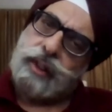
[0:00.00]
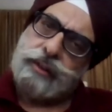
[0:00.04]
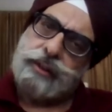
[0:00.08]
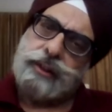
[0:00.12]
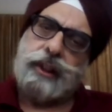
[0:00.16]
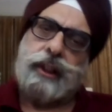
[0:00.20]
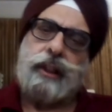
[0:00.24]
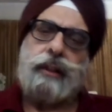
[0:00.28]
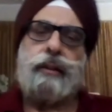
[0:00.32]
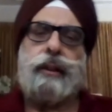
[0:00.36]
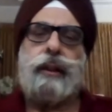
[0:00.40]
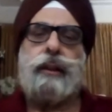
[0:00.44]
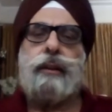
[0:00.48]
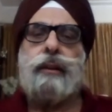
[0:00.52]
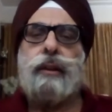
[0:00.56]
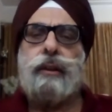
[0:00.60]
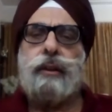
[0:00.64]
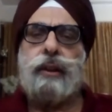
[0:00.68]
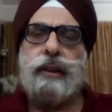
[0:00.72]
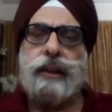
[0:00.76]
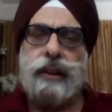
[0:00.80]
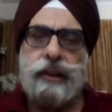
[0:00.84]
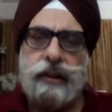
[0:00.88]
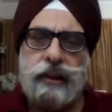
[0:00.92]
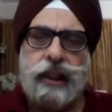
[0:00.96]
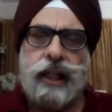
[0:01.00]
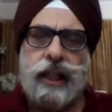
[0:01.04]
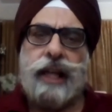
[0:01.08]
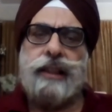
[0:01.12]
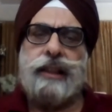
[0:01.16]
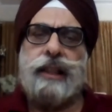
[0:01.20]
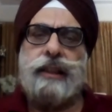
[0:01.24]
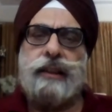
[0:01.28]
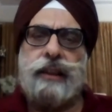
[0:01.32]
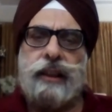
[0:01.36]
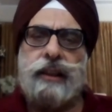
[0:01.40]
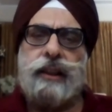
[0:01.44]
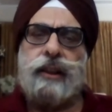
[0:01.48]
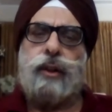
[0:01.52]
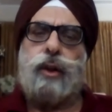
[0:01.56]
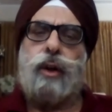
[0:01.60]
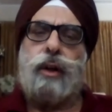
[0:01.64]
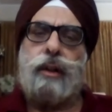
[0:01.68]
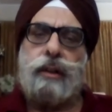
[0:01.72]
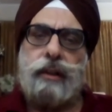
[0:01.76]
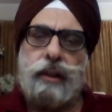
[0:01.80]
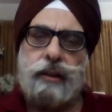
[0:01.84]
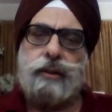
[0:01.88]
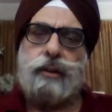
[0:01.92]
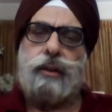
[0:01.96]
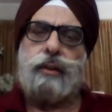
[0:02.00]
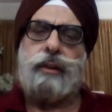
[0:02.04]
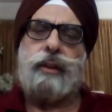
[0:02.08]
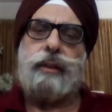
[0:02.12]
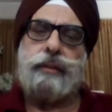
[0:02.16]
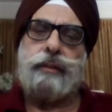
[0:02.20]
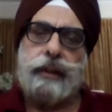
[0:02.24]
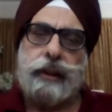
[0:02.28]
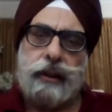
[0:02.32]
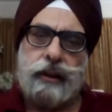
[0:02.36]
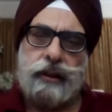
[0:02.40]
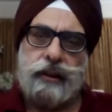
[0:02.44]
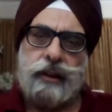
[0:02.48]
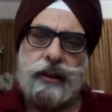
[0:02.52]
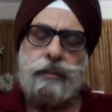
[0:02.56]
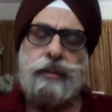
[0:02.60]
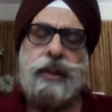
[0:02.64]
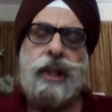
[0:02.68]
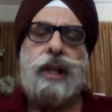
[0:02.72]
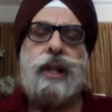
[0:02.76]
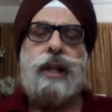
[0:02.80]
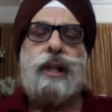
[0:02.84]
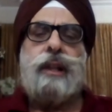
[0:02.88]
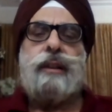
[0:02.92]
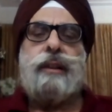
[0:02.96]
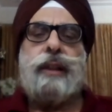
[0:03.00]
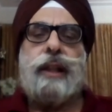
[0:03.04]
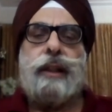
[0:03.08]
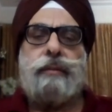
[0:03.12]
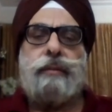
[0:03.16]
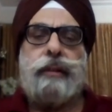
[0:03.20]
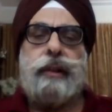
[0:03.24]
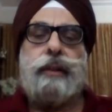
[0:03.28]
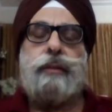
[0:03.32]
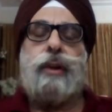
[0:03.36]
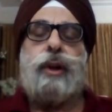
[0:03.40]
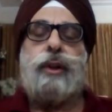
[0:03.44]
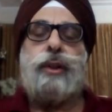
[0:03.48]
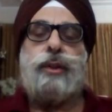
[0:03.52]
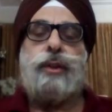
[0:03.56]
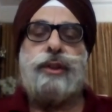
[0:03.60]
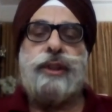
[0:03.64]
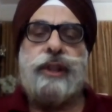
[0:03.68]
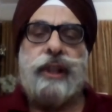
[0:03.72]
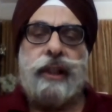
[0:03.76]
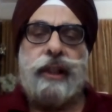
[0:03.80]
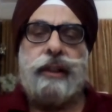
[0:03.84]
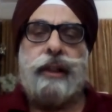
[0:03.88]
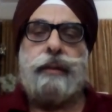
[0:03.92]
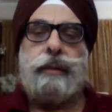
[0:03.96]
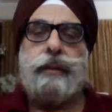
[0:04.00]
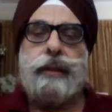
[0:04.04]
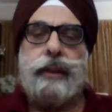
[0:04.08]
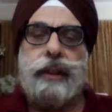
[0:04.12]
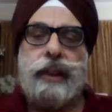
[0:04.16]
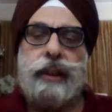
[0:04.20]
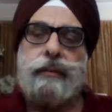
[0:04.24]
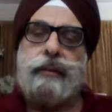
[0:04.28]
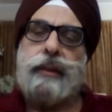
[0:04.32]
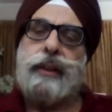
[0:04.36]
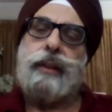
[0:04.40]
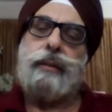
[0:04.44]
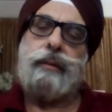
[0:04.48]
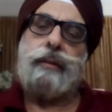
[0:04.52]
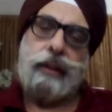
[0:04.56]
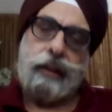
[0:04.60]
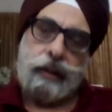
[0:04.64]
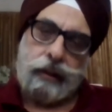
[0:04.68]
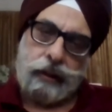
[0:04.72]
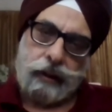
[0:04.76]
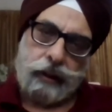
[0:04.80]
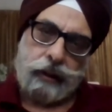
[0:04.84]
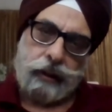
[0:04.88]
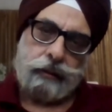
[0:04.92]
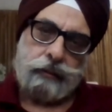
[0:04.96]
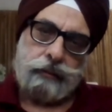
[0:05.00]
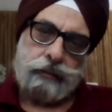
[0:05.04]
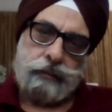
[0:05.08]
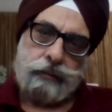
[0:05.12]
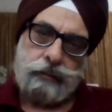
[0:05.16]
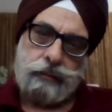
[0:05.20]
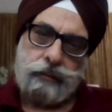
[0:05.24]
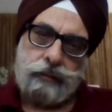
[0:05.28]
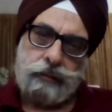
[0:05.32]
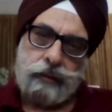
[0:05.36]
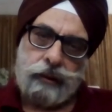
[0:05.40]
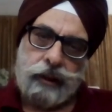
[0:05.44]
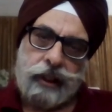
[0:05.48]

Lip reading: sharing. So this is, as I said, the cornerstone of Sikhism, that we want to share everything with the world. We